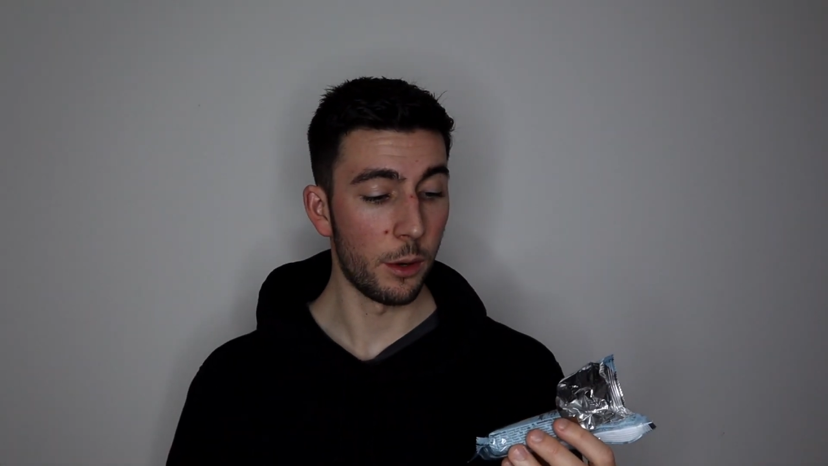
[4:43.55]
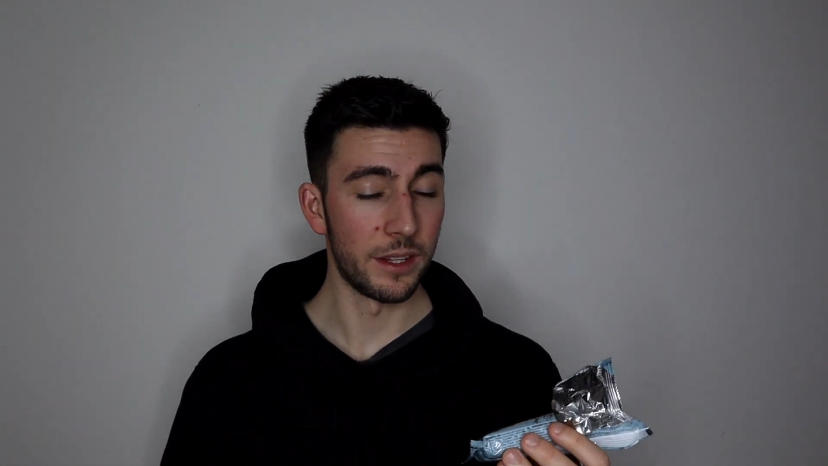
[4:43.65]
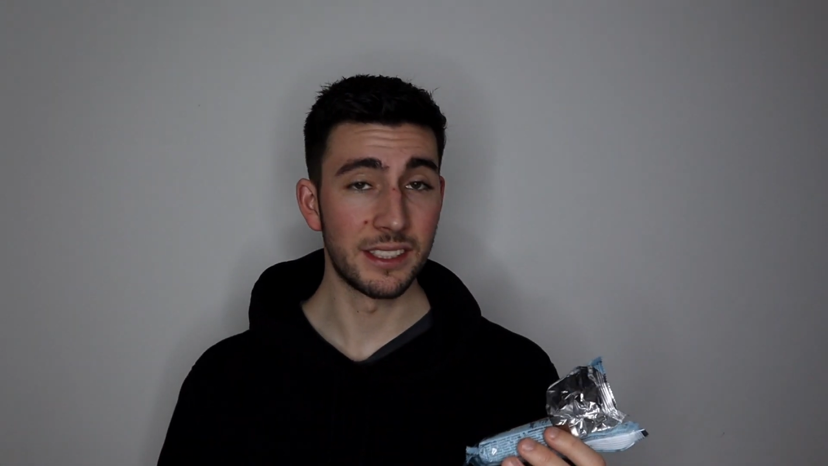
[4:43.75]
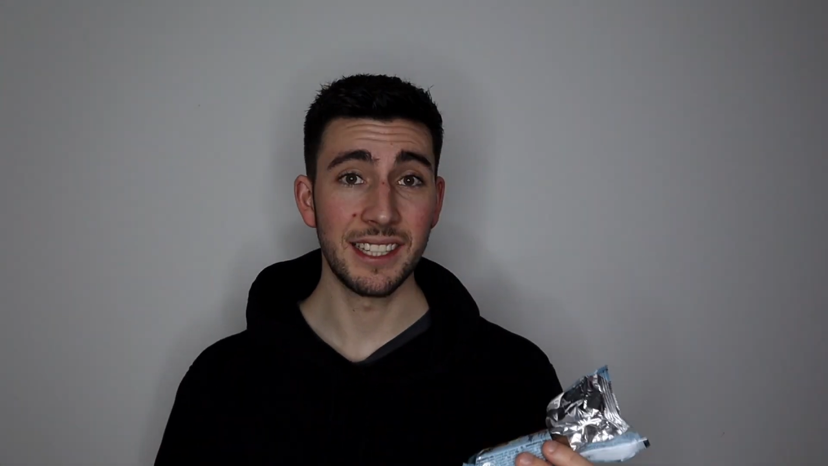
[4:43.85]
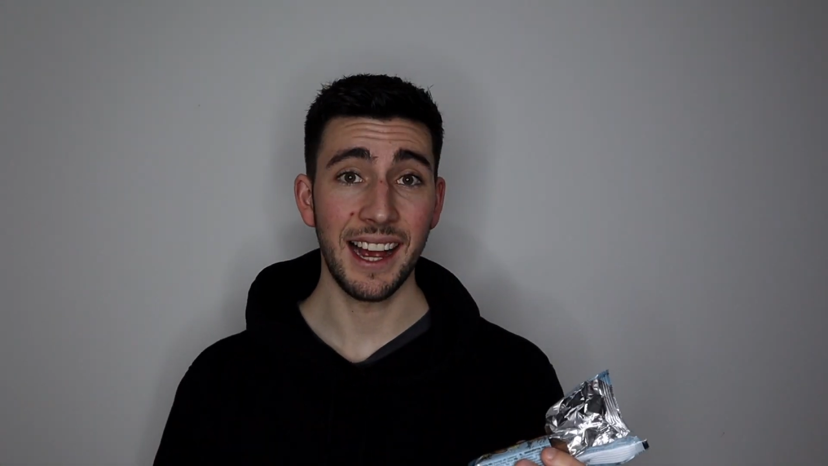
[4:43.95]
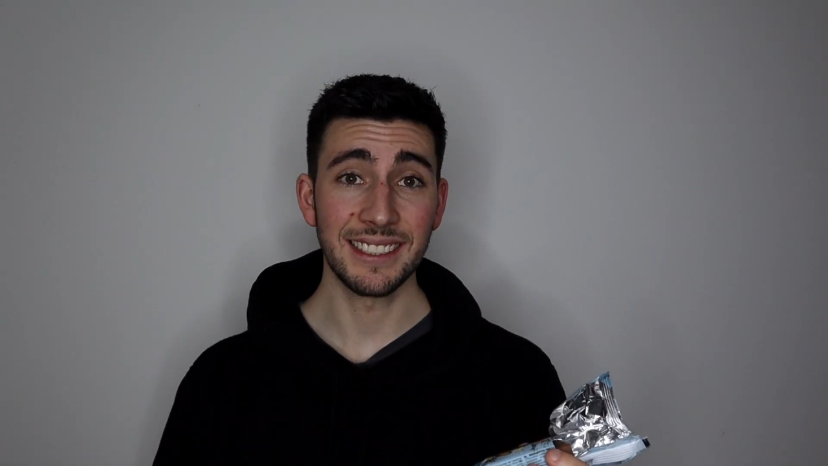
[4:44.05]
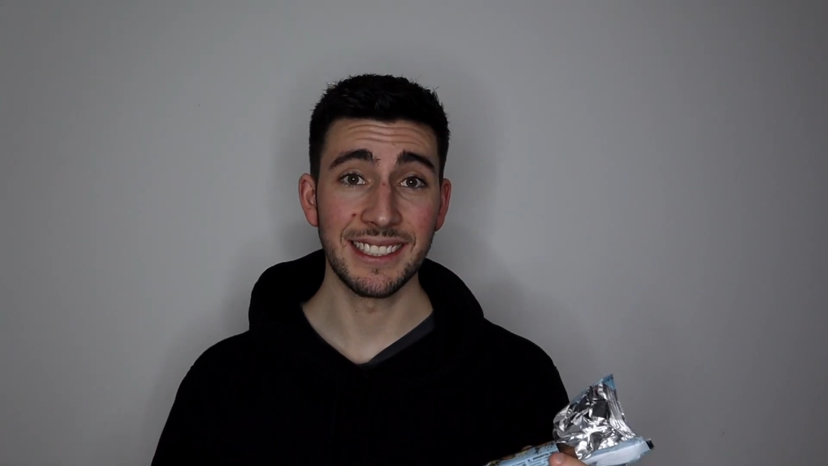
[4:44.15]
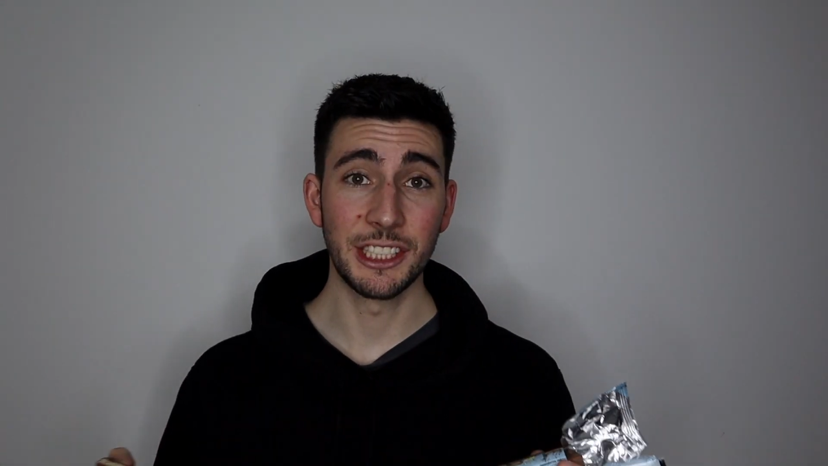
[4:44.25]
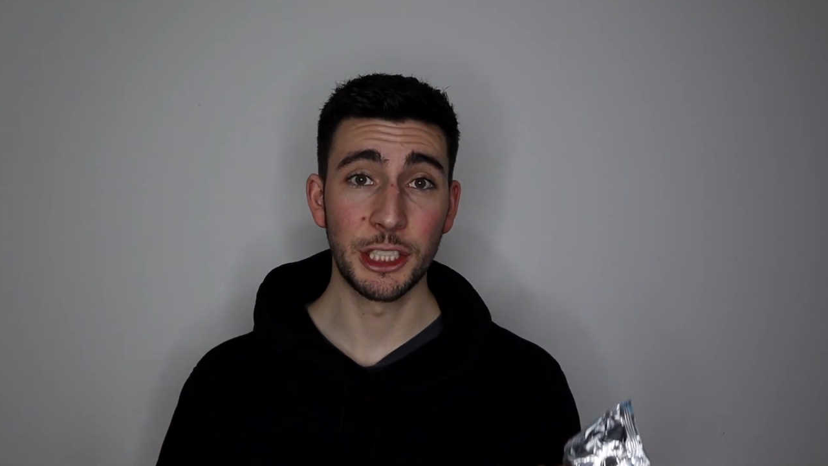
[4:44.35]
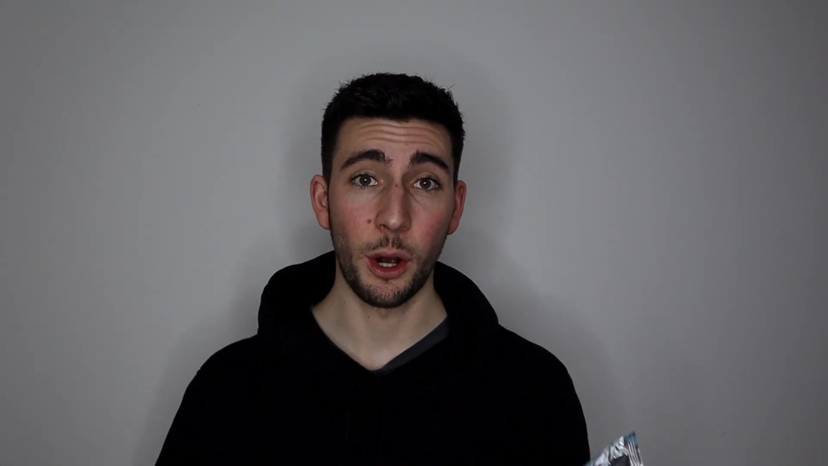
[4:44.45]
This is actually
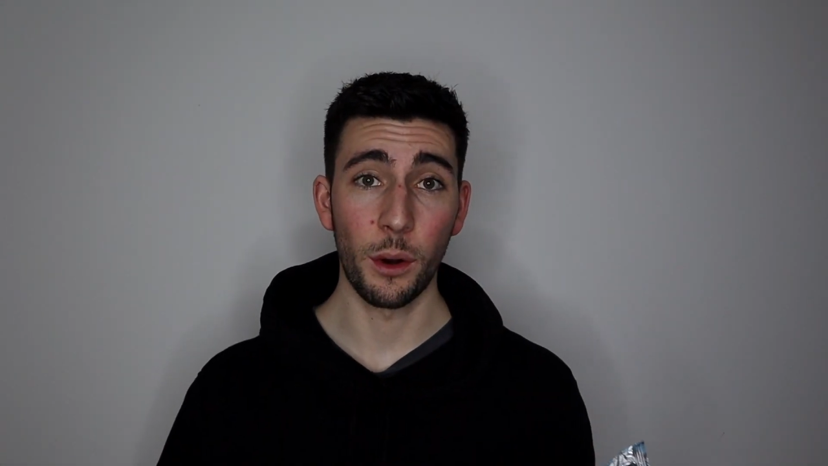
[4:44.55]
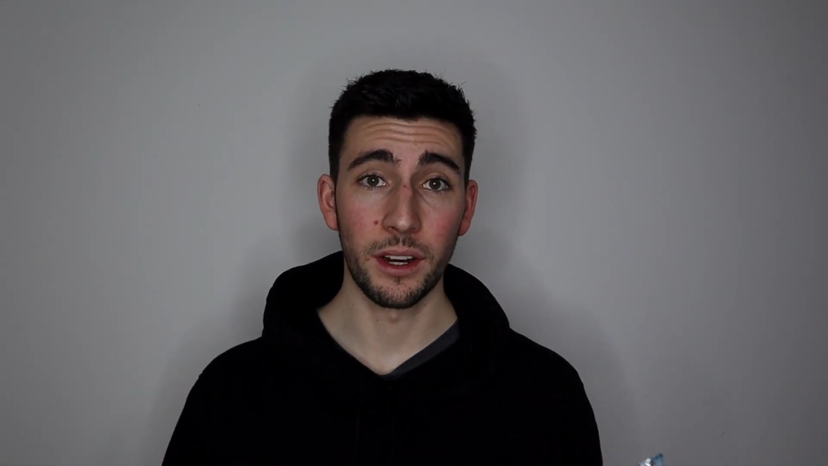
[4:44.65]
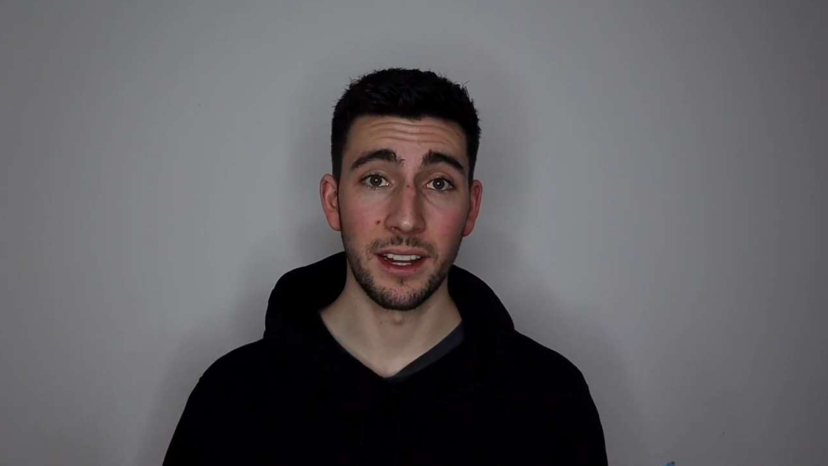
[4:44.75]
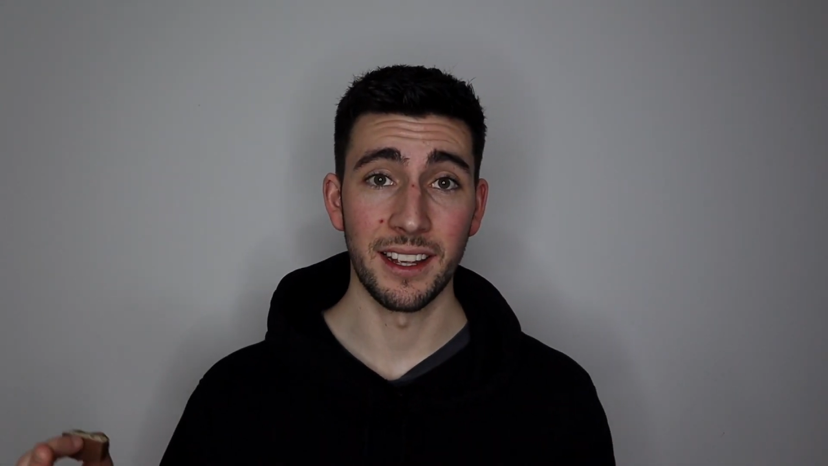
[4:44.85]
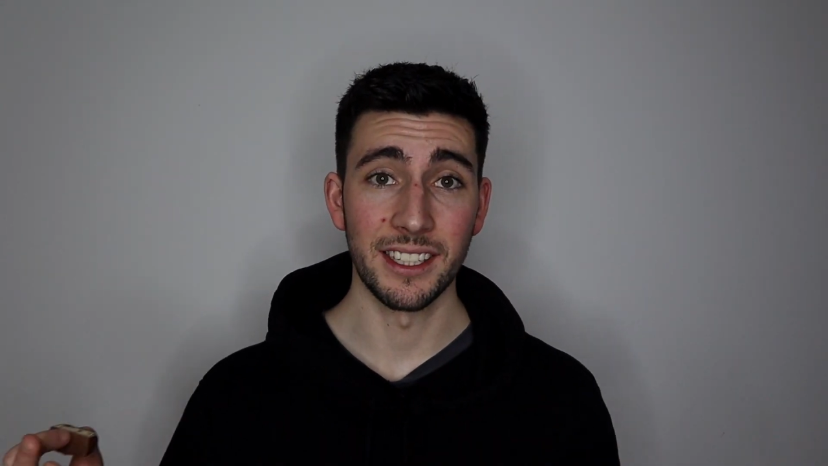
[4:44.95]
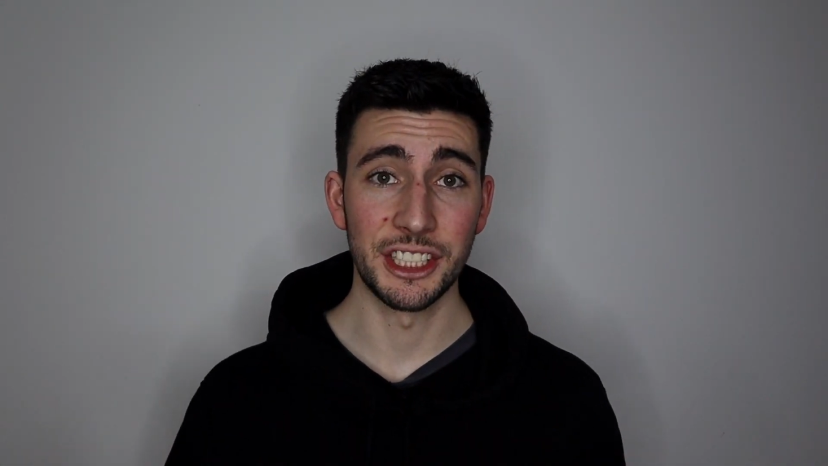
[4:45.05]
chocolate